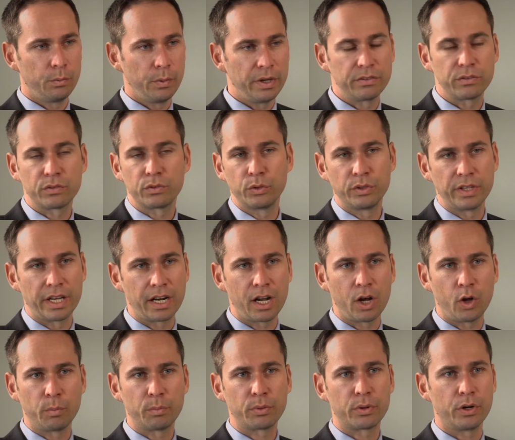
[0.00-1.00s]
went through that
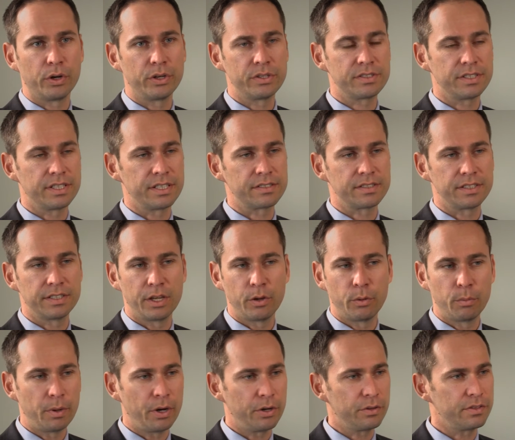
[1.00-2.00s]
whole process, and they
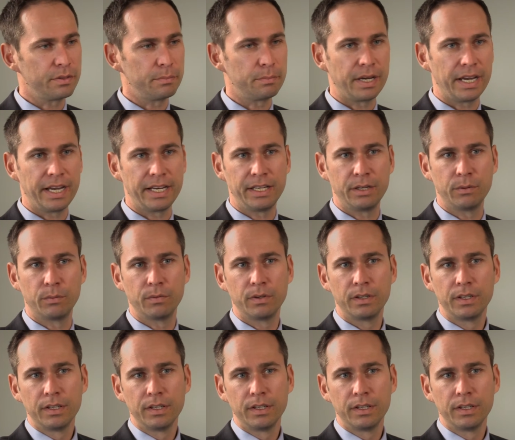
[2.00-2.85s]
were both debating,